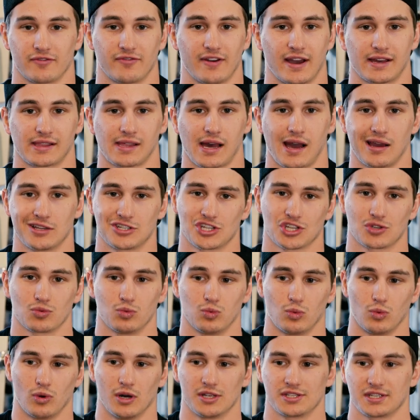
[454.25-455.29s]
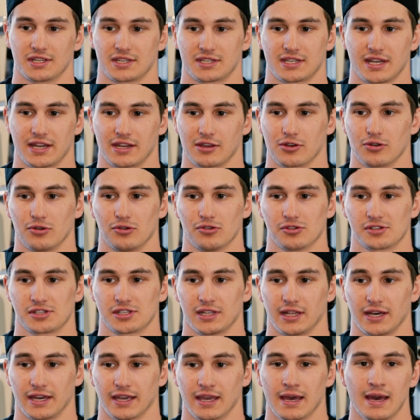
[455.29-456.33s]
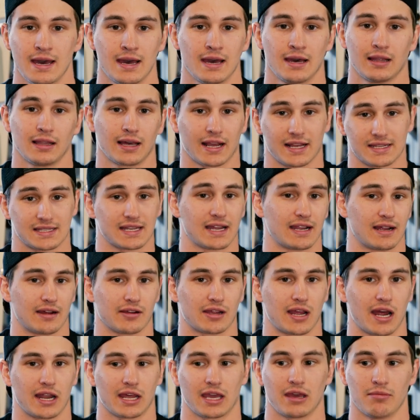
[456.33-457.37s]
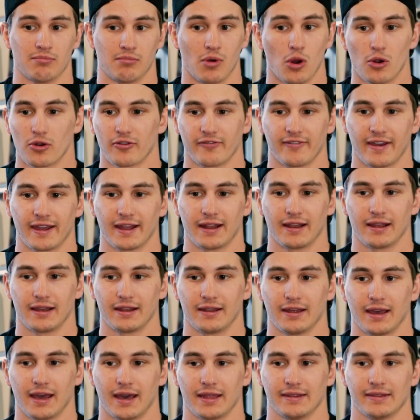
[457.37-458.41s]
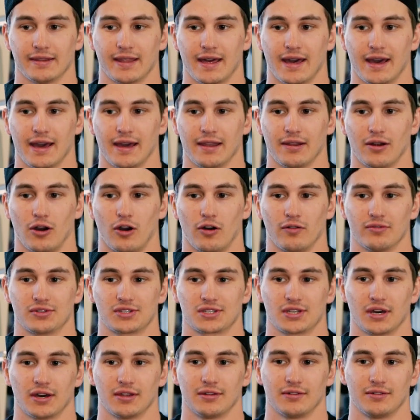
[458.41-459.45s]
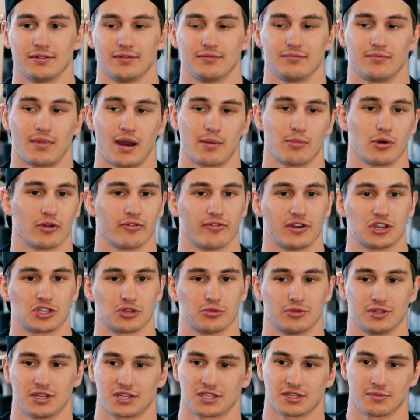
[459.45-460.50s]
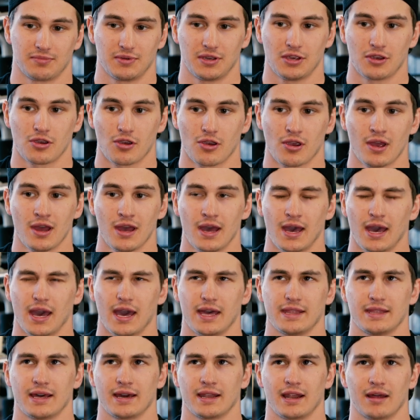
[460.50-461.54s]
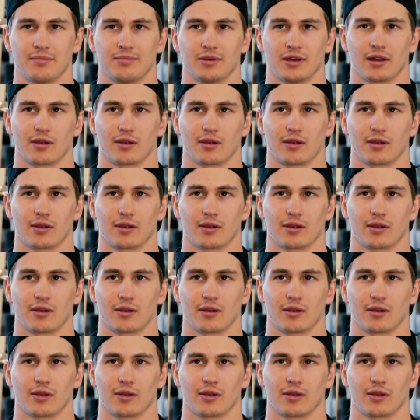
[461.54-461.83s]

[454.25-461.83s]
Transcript: the fact that I just wasn't setting goals. Like I said, I'd kind of get motivated and then all of a sudden my motivation would disappear, and then I'd be